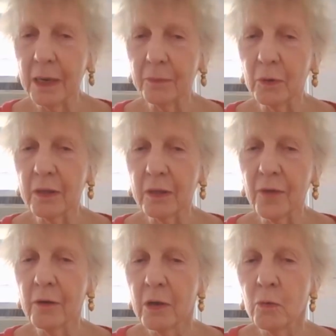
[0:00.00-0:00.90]
came up was
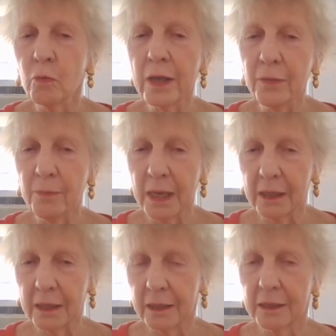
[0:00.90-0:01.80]
a very
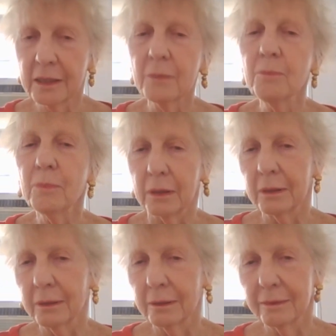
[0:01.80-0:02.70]
rhythmic
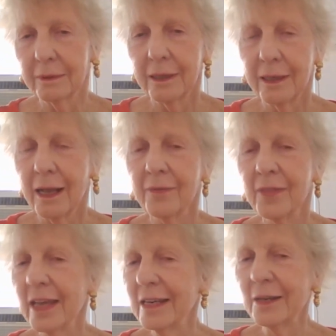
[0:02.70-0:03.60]
symbol.
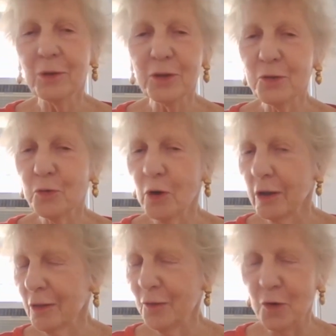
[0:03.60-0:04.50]
And then it was
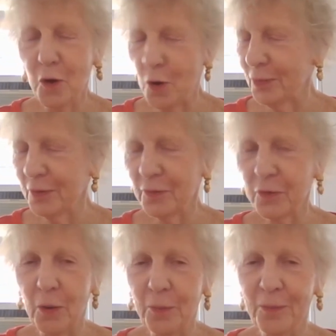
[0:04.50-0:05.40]
transformed
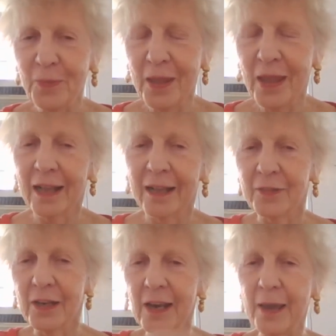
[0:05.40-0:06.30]
from
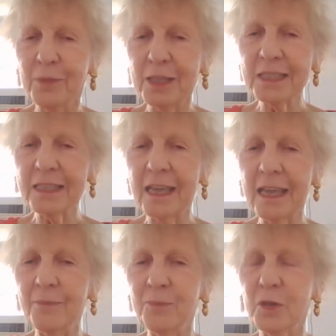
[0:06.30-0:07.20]
the
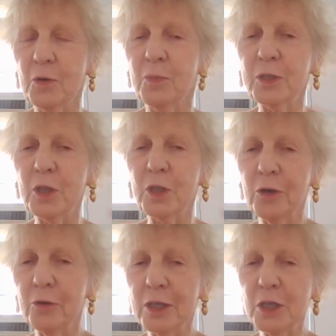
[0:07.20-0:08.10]
lemniscate to
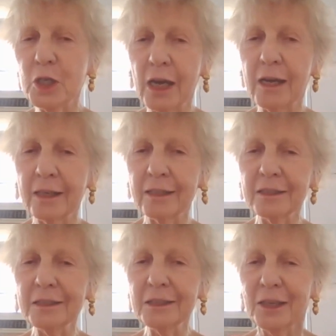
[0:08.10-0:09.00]
Madonna and
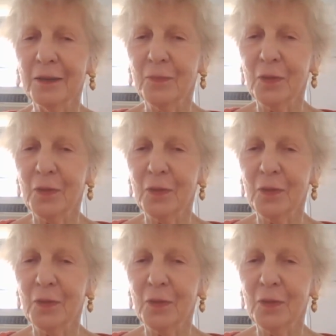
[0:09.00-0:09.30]
Child.